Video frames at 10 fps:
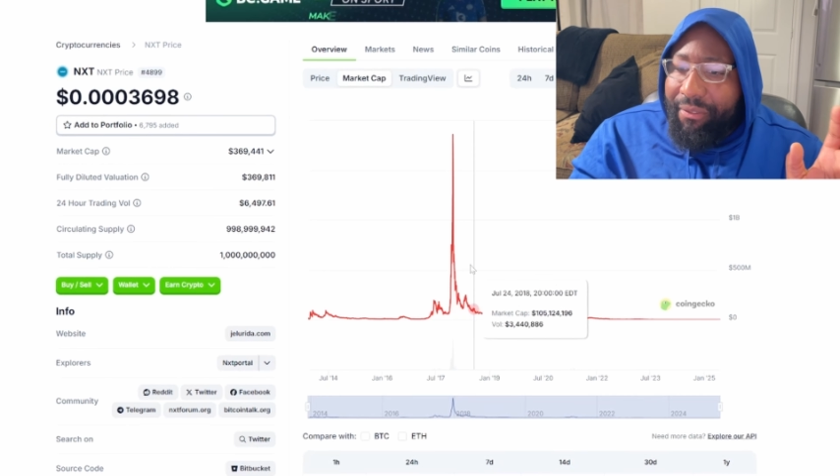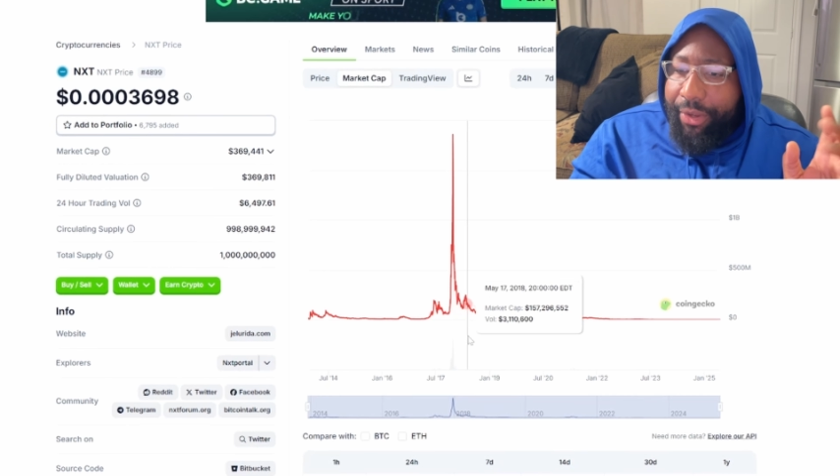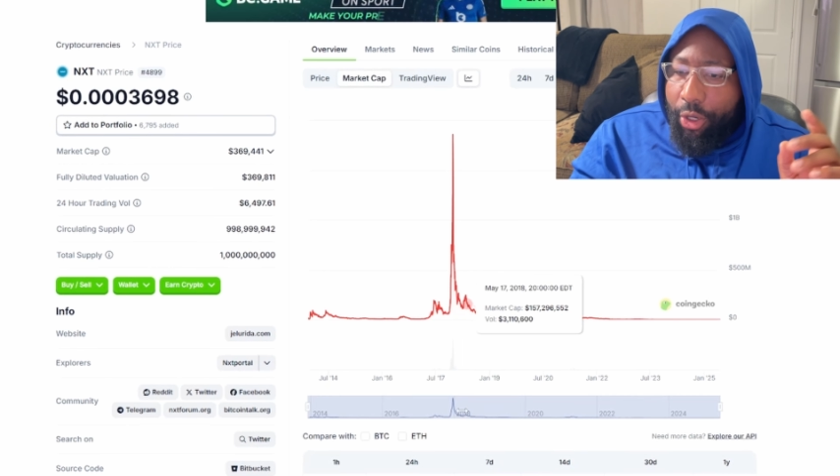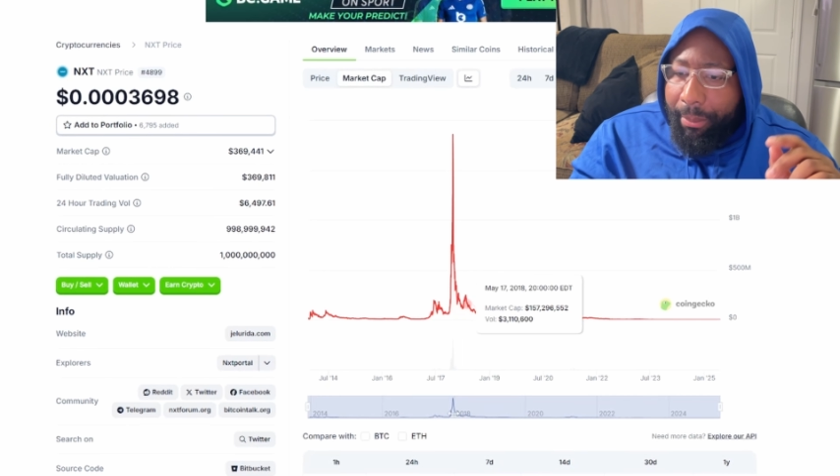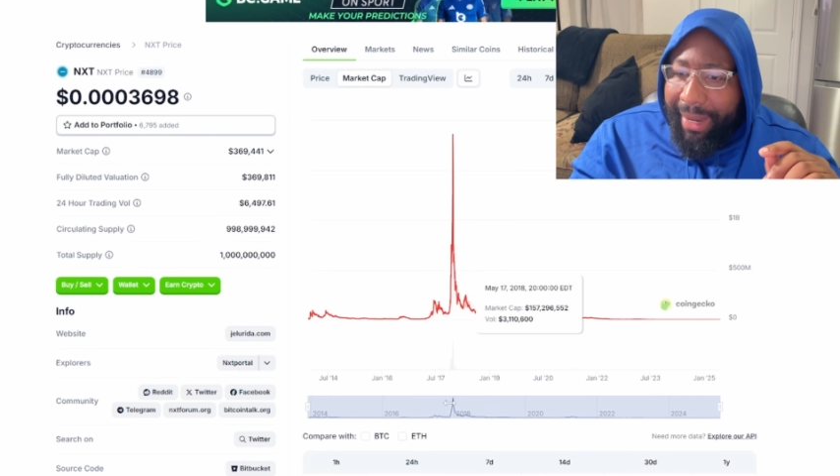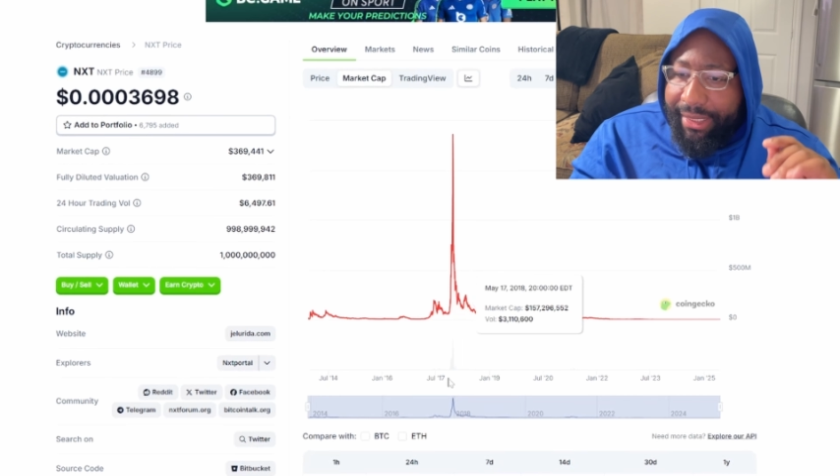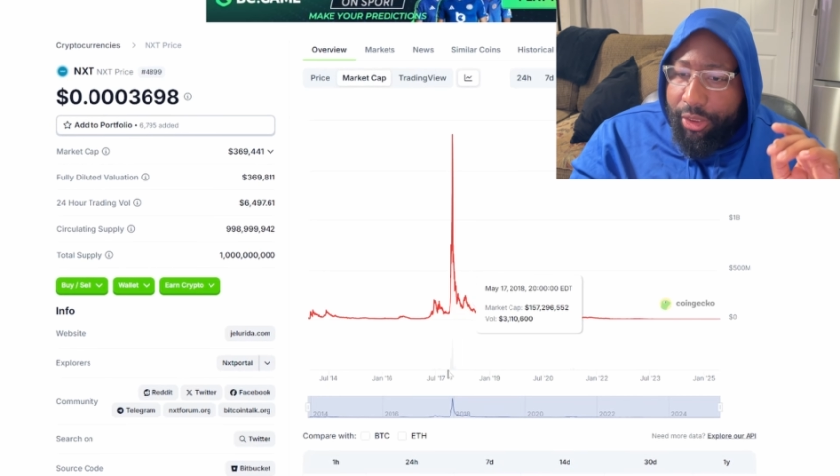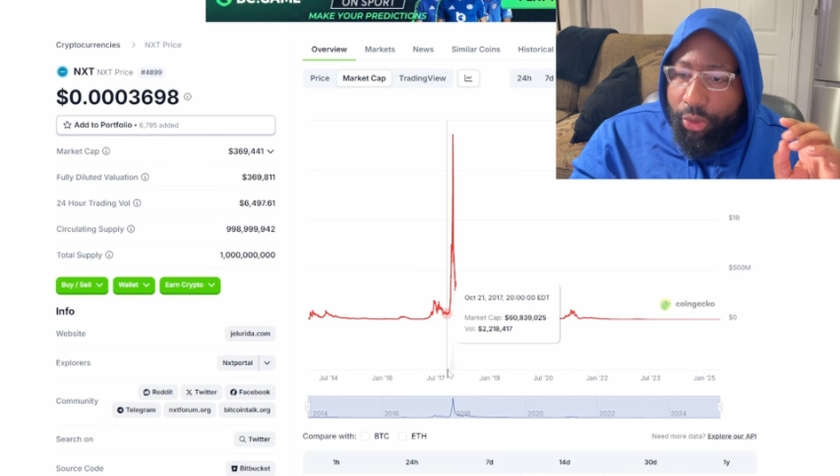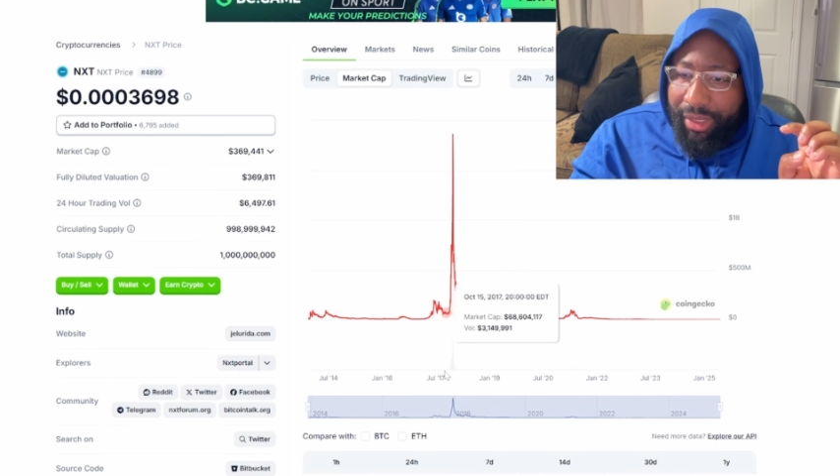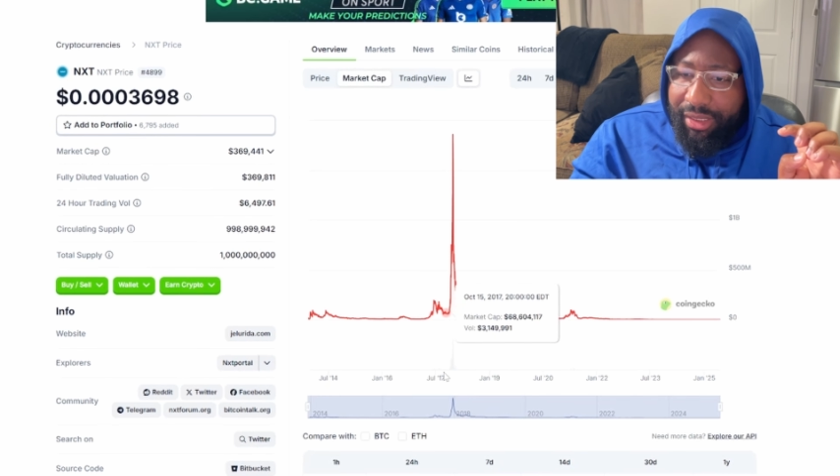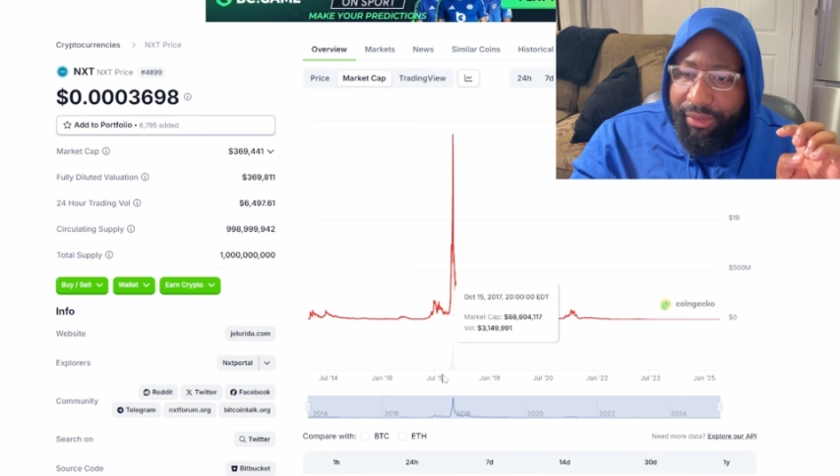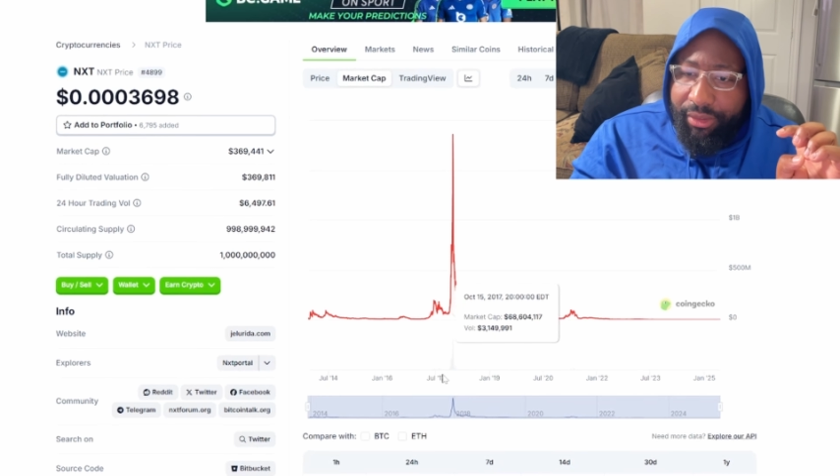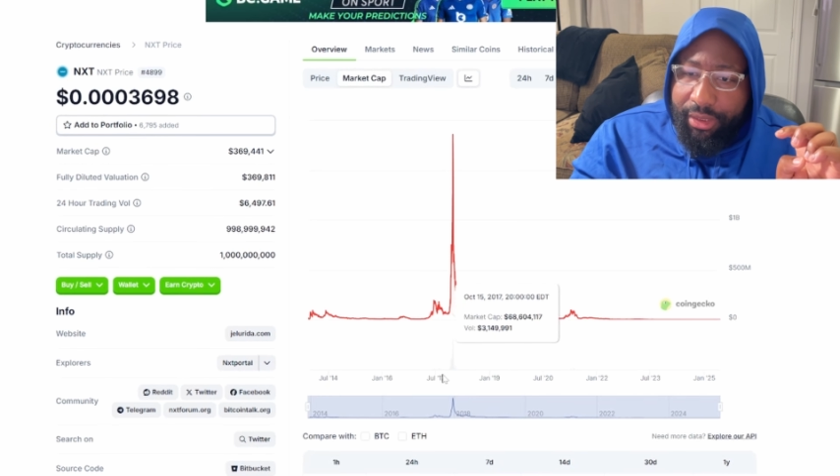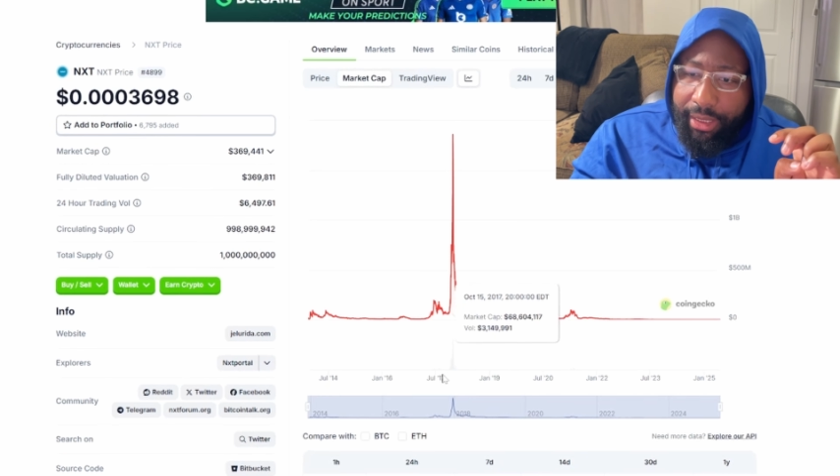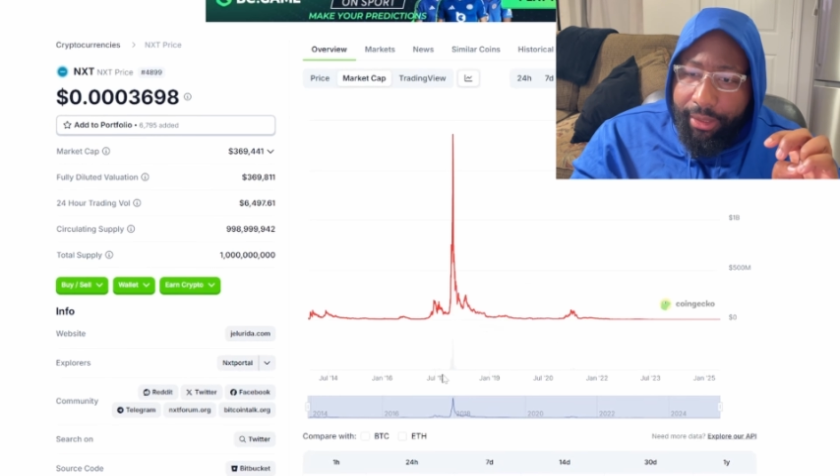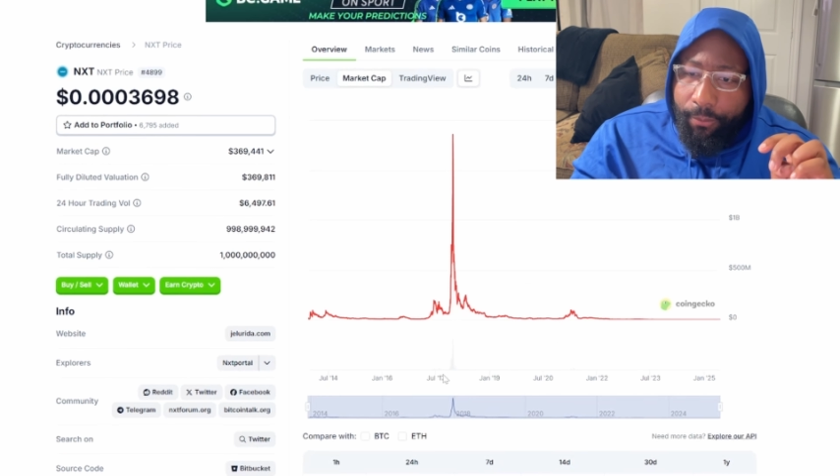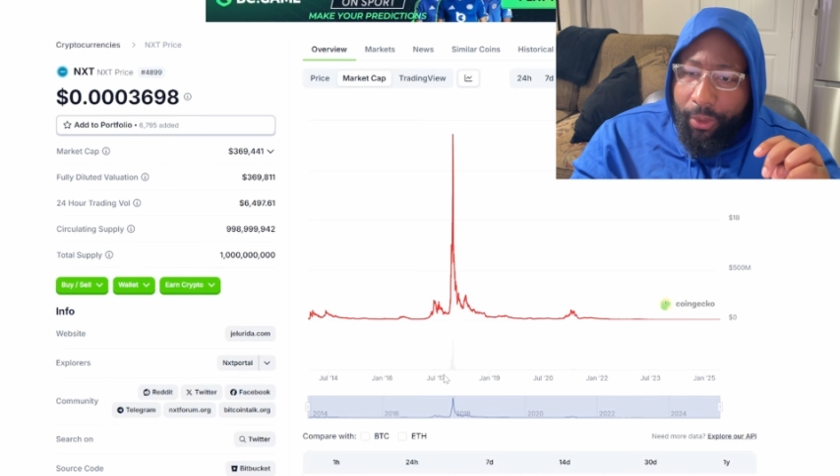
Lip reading: If you go back to 2017,